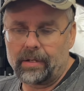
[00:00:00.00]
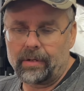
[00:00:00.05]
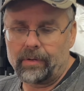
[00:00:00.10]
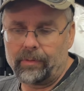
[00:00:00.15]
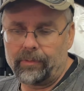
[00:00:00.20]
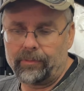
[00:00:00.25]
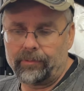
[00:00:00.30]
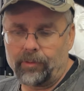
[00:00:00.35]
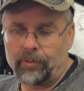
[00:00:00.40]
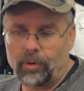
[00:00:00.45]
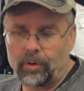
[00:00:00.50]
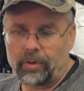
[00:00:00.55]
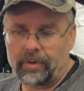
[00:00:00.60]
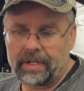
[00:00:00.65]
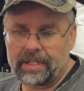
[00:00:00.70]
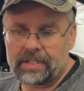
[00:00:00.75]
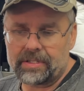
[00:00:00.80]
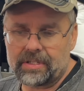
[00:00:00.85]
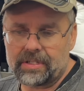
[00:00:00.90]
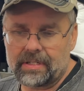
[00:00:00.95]
4
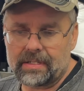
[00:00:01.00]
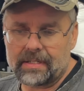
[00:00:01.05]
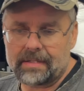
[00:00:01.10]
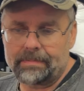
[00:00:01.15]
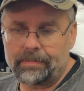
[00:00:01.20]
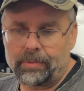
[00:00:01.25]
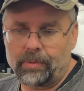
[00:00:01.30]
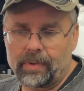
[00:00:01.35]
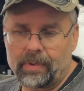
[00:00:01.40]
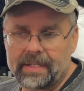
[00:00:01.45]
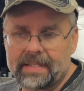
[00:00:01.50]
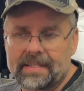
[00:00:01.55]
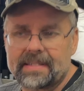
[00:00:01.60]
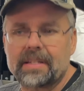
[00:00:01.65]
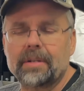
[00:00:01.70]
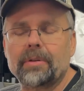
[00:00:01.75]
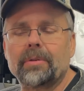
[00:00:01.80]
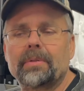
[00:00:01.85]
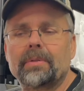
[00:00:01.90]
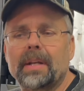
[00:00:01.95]
inches,
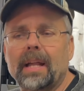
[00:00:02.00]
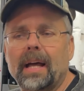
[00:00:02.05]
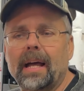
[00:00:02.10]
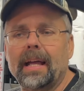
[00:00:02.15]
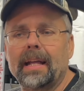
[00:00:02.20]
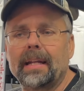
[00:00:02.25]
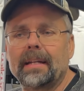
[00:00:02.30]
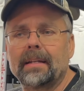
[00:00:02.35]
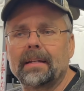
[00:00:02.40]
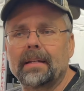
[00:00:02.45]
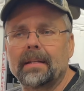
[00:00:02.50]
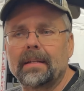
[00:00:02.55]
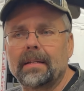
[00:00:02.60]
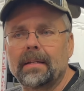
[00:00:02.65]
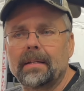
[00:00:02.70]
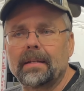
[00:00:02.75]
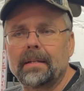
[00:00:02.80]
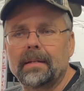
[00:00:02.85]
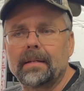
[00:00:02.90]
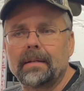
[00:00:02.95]
0.09
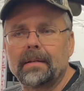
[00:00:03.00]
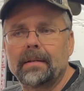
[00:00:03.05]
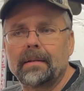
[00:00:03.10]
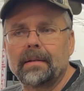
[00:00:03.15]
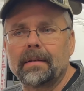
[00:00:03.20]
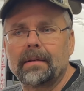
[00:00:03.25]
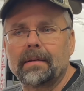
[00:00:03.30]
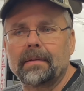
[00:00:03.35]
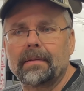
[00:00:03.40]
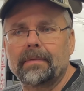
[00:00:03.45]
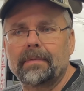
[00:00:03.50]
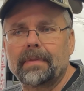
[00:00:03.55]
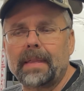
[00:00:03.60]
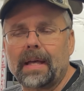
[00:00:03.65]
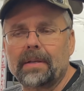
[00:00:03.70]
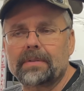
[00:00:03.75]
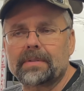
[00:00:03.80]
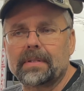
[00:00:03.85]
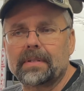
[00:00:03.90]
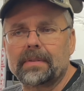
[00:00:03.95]

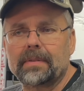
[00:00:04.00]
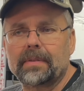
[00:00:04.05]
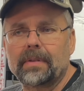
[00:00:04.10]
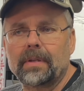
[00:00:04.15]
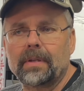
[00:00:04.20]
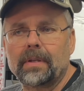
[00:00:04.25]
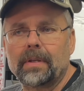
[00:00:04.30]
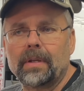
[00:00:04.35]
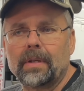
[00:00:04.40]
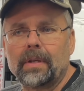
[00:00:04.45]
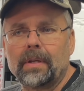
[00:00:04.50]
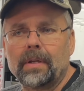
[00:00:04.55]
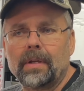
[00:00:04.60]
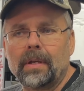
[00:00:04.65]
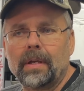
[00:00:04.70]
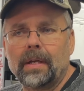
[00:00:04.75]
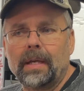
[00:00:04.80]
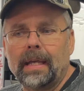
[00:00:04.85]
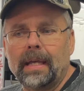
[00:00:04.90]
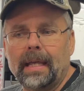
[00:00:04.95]
thousandths.
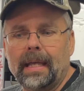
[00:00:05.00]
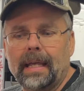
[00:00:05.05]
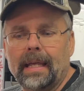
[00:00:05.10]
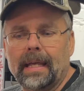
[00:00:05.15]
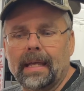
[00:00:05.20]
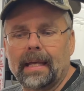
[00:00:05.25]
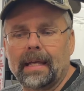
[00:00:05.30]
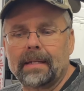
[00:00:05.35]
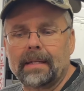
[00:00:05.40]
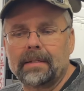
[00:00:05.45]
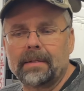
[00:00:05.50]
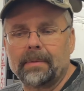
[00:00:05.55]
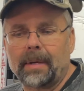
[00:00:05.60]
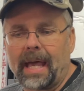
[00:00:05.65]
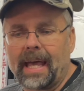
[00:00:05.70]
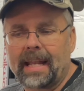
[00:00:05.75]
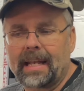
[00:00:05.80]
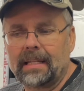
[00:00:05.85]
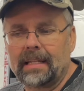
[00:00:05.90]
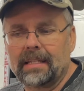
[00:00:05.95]
And you
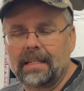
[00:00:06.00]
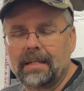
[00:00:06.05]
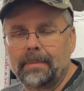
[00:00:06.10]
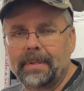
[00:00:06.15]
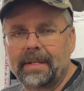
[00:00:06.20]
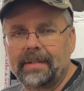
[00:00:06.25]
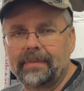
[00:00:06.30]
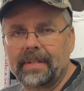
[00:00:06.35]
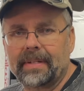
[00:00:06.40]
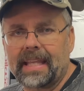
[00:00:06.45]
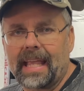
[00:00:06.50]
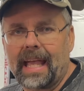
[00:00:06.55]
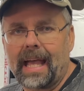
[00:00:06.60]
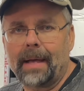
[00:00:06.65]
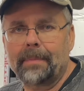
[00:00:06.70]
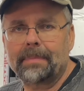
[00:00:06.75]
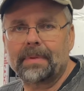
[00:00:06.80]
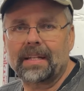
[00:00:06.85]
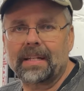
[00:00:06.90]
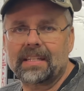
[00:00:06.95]
add a little bit of a
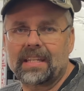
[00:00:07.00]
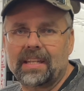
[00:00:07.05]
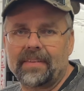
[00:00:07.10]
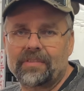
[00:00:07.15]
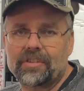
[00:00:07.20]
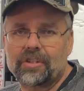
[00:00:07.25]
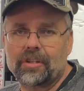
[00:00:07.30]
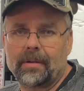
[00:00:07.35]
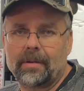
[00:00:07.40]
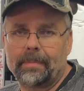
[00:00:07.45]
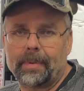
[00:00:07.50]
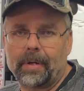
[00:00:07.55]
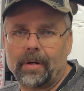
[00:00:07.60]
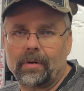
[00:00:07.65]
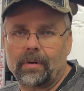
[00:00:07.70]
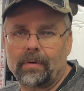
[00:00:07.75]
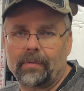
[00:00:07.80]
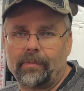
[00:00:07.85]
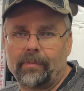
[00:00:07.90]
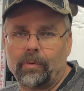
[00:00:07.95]
gap that gives you
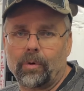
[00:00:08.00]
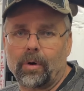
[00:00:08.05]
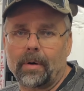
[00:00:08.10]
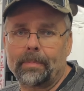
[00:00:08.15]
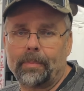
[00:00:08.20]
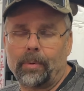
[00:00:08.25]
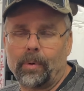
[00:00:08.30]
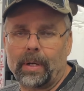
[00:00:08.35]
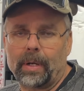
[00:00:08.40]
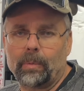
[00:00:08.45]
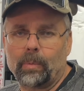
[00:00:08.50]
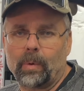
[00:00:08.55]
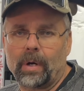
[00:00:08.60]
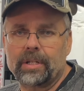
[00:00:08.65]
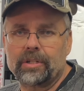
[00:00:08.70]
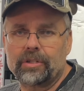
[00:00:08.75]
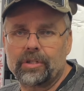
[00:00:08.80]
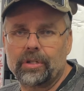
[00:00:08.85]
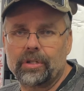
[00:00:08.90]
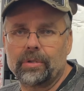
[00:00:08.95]
about
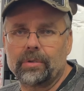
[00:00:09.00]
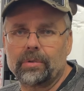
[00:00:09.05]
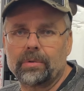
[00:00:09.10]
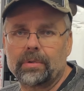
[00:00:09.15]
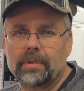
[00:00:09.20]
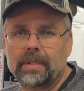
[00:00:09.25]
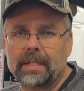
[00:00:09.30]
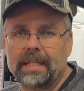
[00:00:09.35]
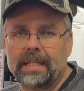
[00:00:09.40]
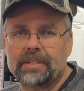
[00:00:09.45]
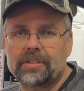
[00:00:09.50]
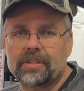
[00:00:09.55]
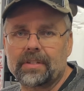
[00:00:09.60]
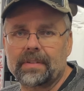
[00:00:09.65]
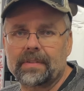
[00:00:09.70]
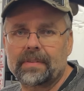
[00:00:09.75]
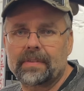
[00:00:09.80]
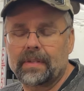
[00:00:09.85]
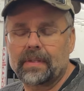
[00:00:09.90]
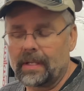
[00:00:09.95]
4.12
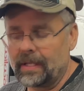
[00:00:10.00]
inches.